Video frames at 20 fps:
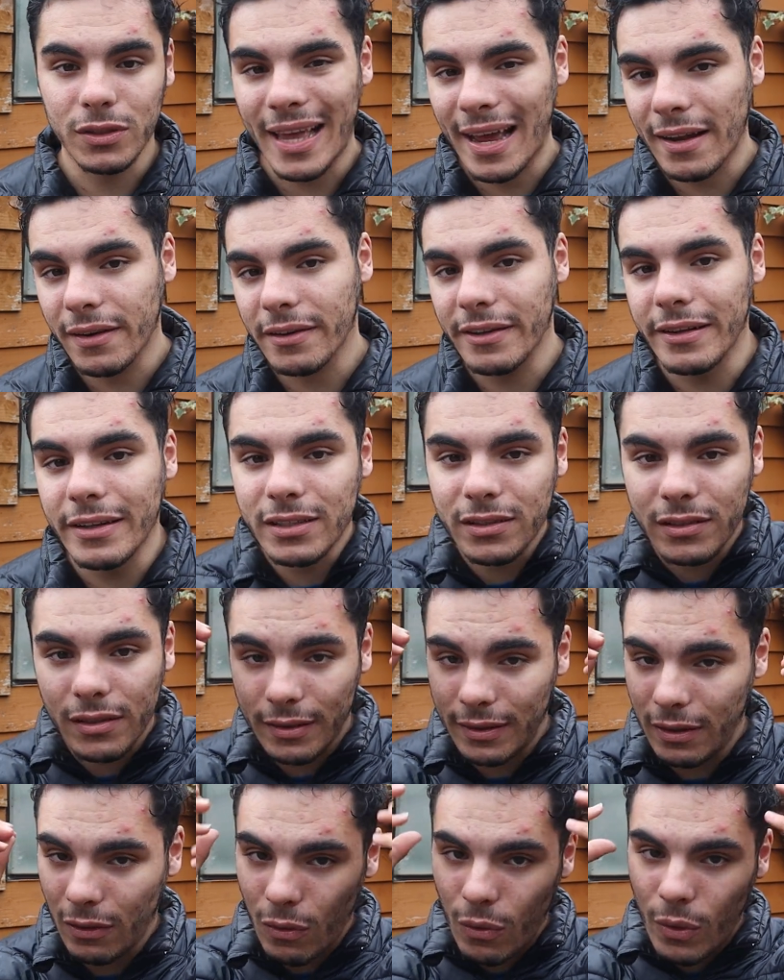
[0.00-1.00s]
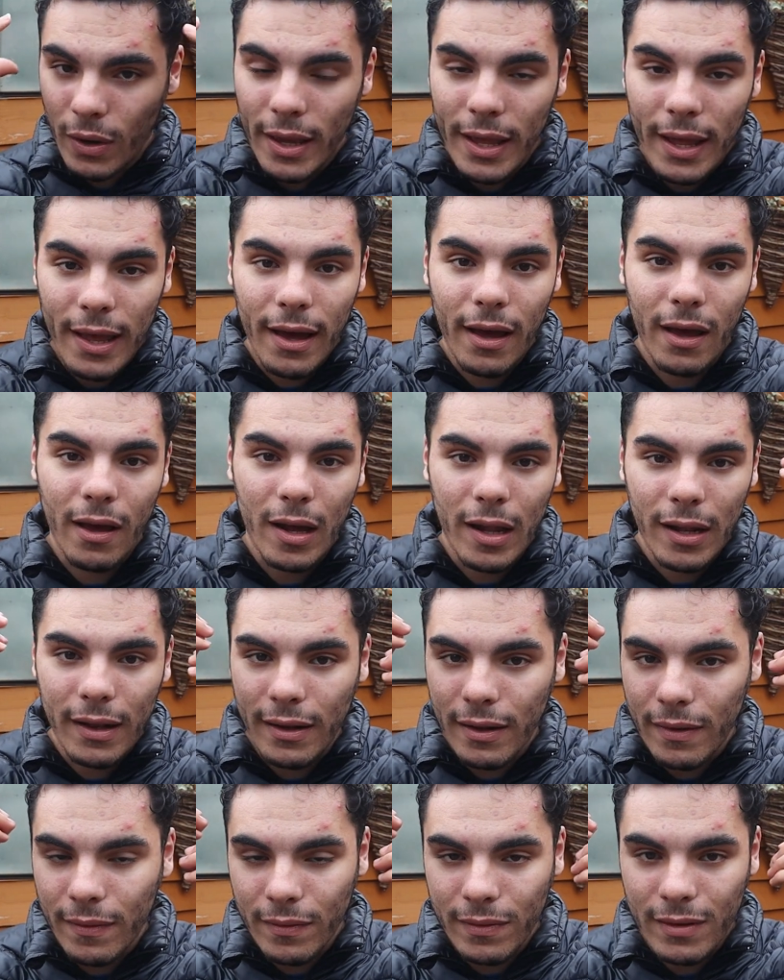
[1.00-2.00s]
Dander is little uh,
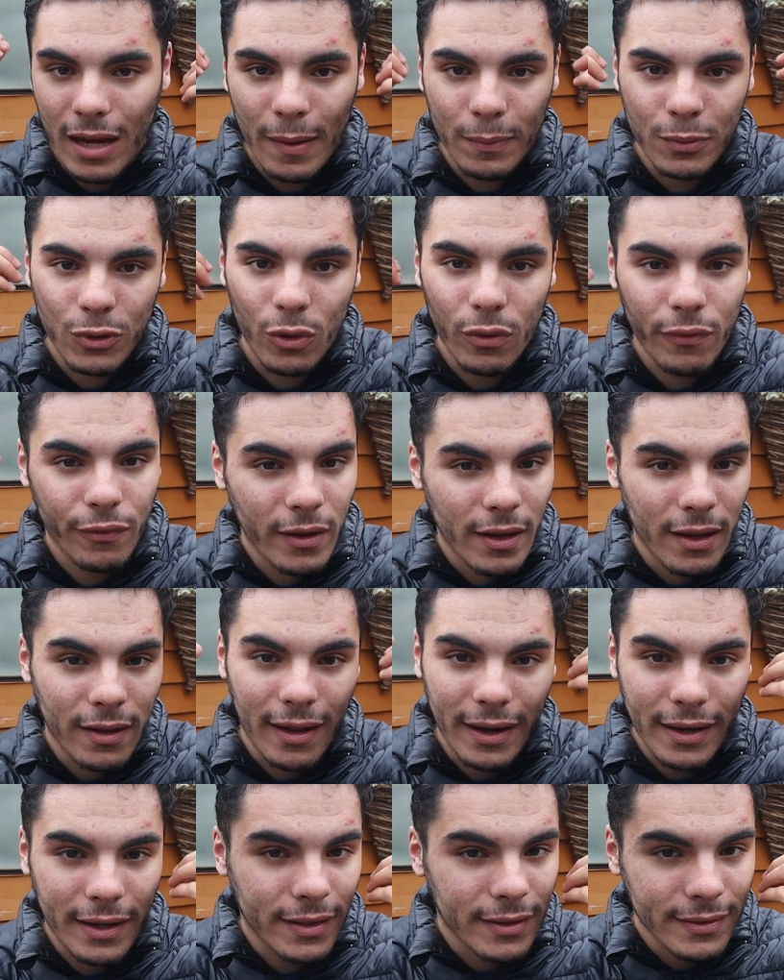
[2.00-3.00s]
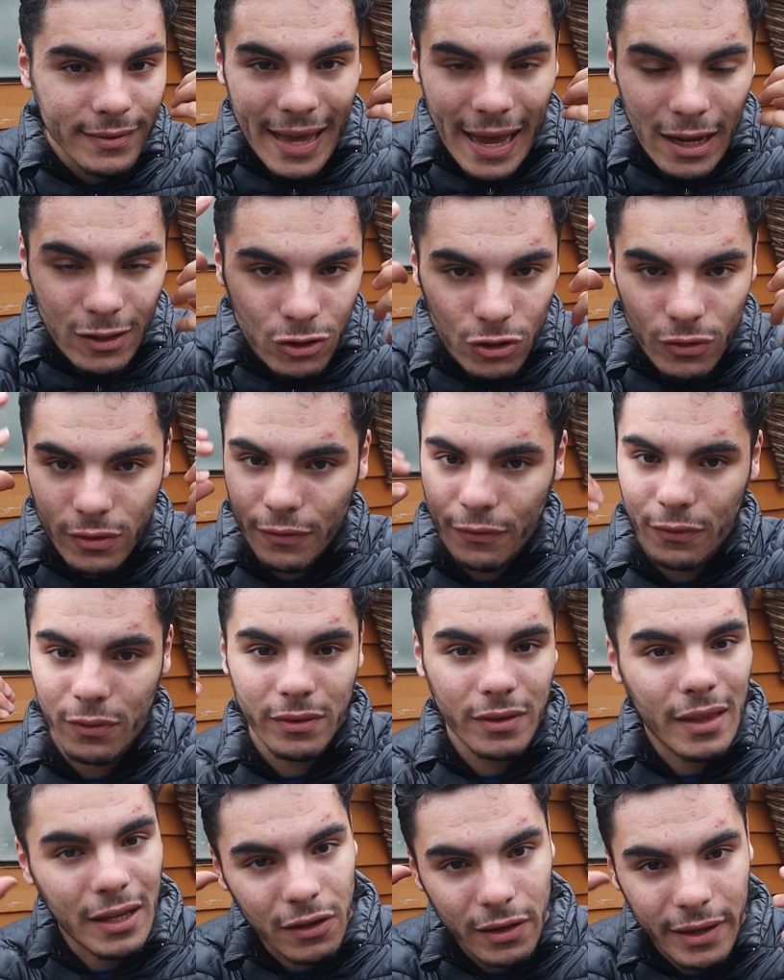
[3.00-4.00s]
types of like dandruff
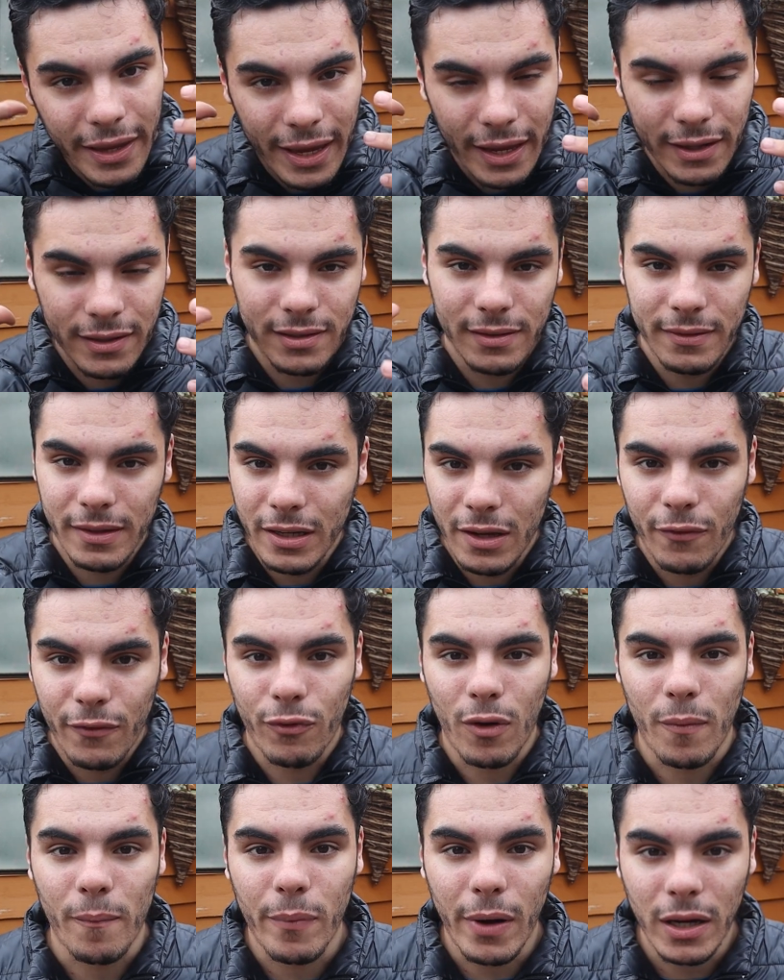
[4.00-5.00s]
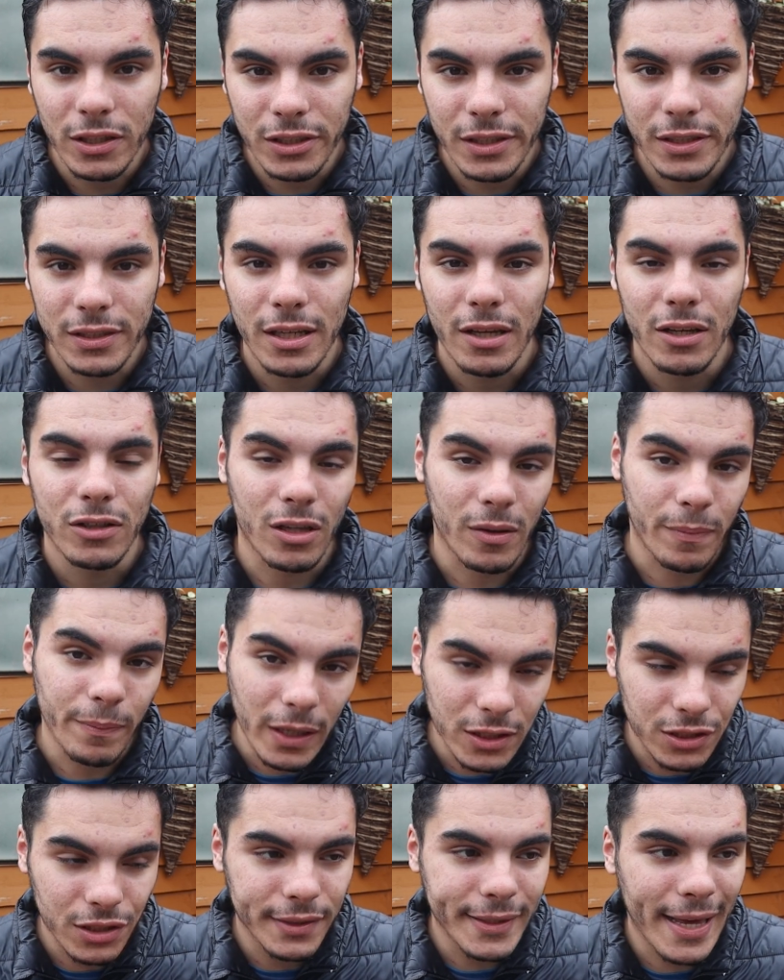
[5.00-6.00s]
that you get from budgies, so
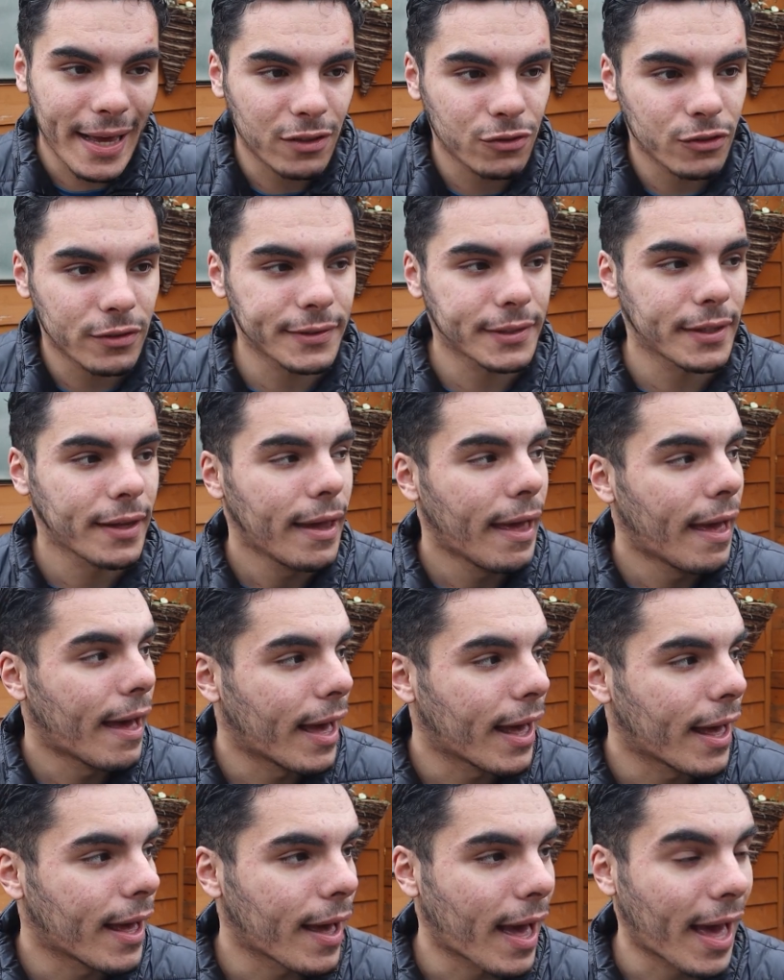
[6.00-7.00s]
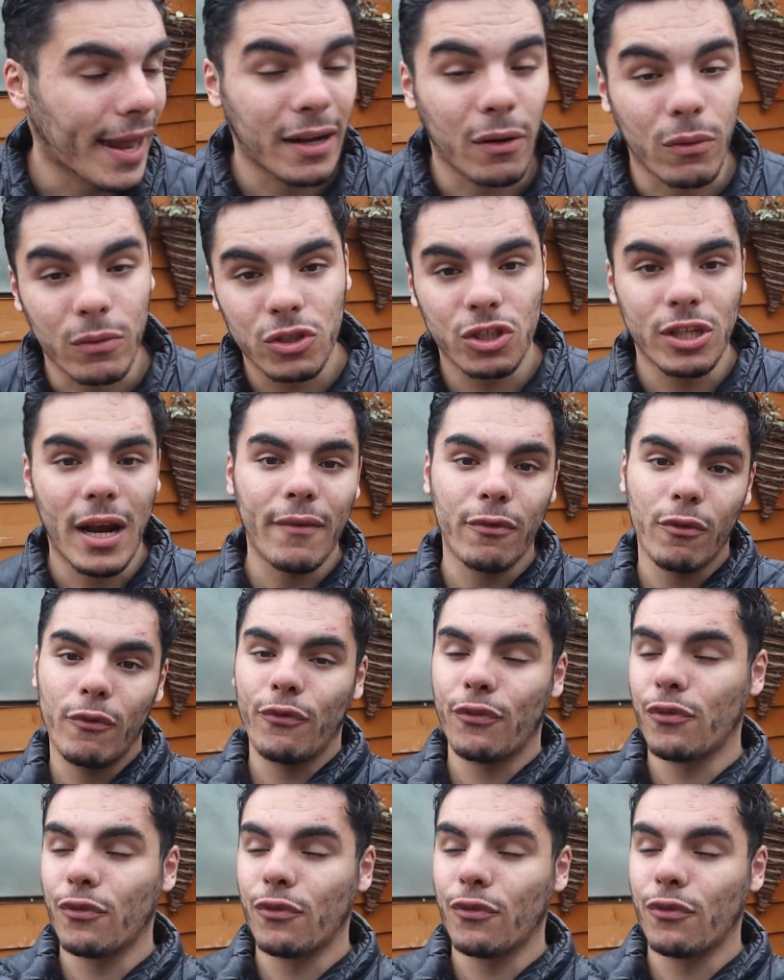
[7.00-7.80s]
budgie dandruff, uh, and it will travel